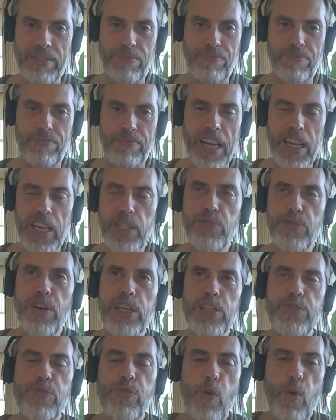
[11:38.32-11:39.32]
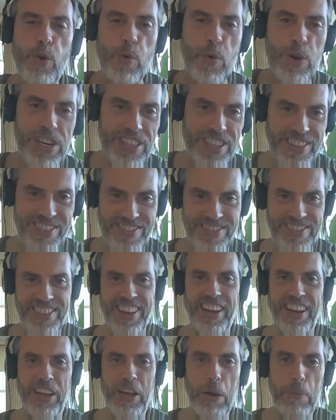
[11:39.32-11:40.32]
let's fast forward
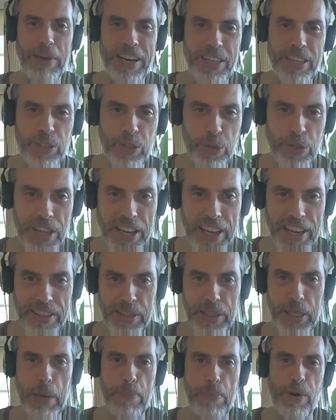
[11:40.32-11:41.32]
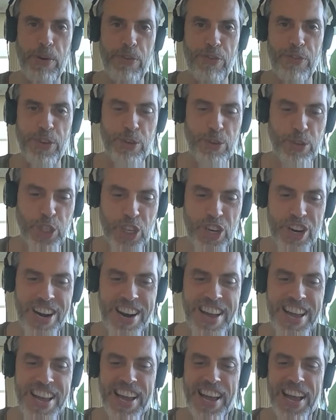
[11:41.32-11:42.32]
a little bit into the deeper
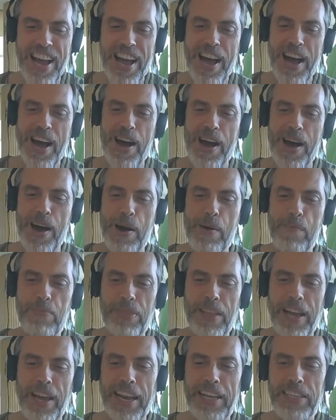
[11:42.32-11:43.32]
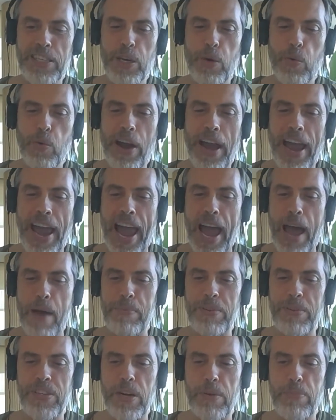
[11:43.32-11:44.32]
future, and let's see what
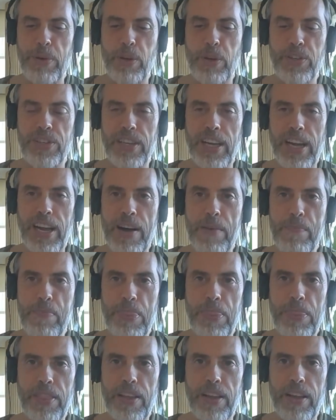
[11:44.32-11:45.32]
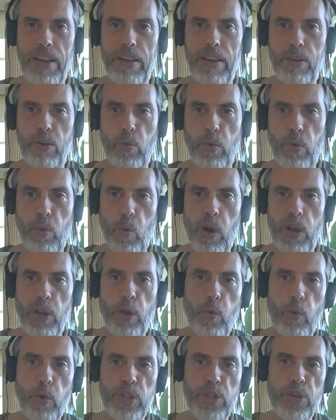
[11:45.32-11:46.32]
happens there, because
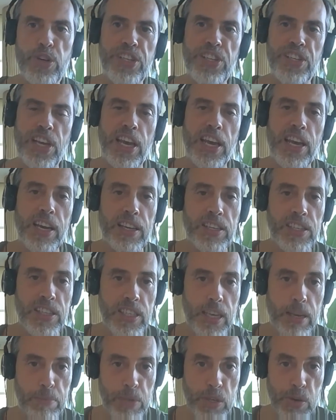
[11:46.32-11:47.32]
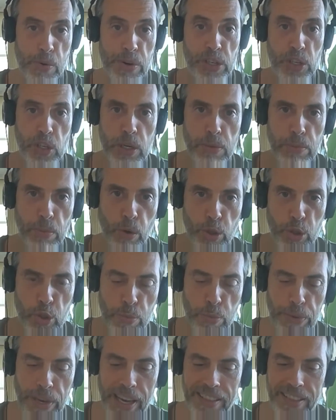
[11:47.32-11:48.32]
what you're saying seems reasonable to
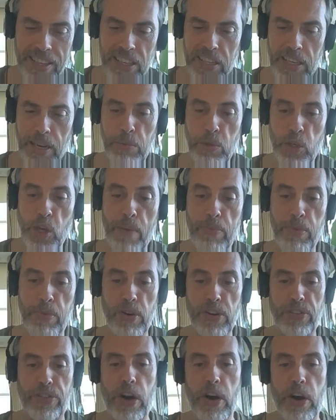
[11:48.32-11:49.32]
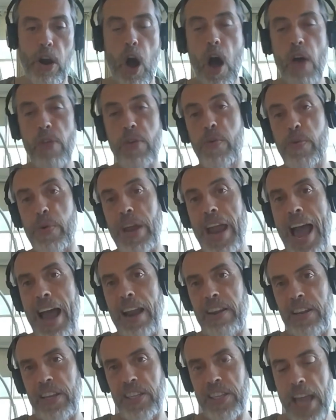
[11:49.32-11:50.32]
me. At the same time, there are other
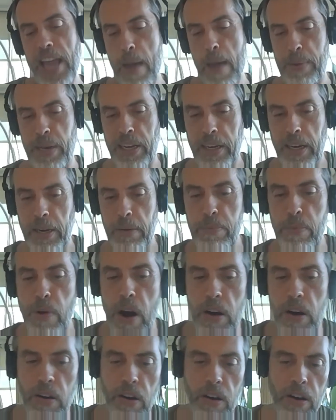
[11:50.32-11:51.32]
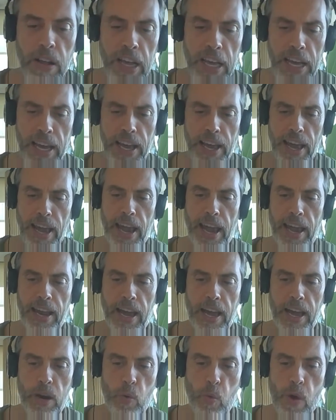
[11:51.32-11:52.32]
realities happening in parallel,
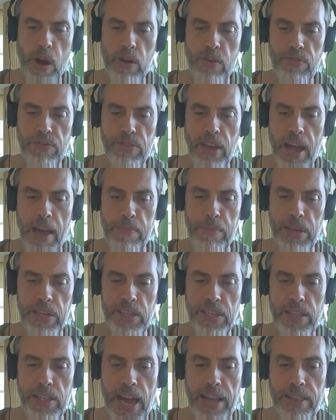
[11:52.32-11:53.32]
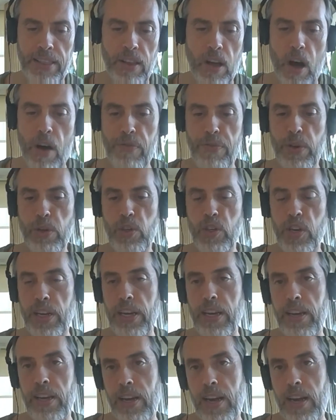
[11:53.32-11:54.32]
and one of them is that obviously